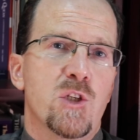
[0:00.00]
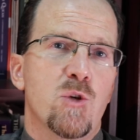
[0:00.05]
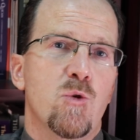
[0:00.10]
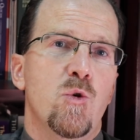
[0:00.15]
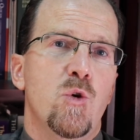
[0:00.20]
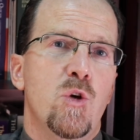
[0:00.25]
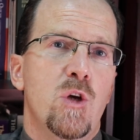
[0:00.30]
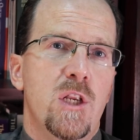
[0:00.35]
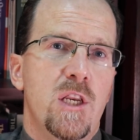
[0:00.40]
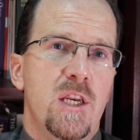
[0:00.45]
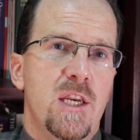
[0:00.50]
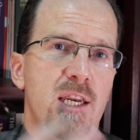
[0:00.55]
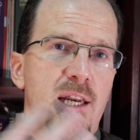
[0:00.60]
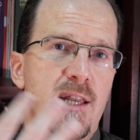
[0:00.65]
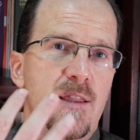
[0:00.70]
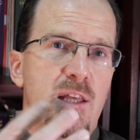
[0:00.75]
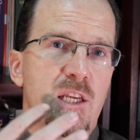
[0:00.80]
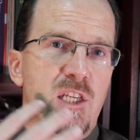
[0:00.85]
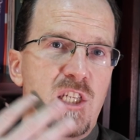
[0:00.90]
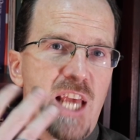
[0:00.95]
So
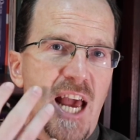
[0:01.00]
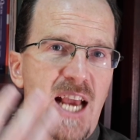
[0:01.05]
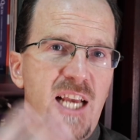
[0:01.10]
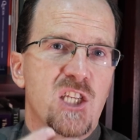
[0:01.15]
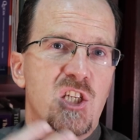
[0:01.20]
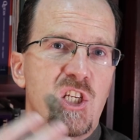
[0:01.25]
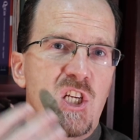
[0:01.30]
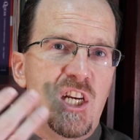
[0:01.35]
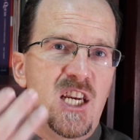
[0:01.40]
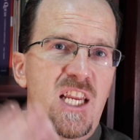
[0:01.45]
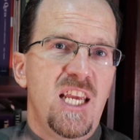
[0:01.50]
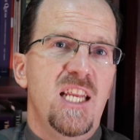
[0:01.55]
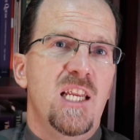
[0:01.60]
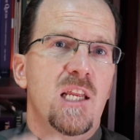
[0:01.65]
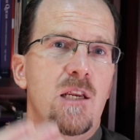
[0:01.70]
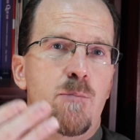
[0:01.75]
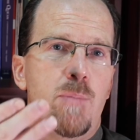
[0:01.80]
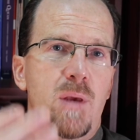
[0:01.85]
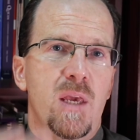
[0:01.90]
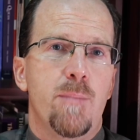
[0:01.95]
the text
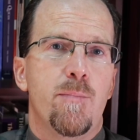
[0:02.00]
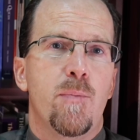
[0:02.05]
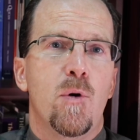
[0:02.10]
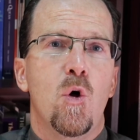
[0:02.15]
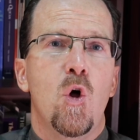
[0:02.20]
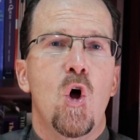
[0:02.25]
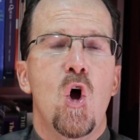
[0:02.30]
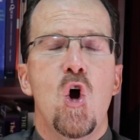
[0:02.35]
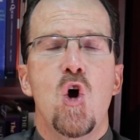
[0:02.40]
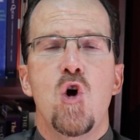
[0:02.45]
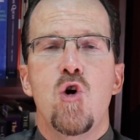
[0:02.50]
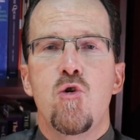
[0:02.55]
needed people